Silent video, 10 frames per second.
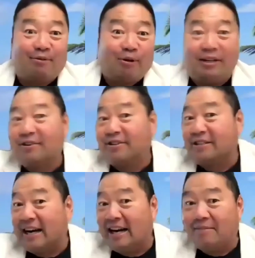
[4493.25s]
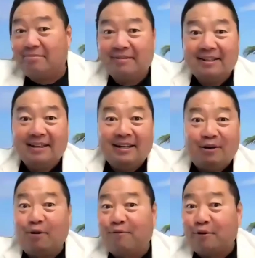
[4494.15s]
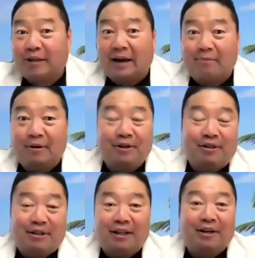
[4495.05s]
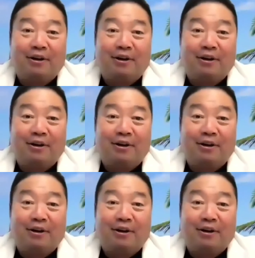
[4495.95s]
quit your job, go full-time with New Skin.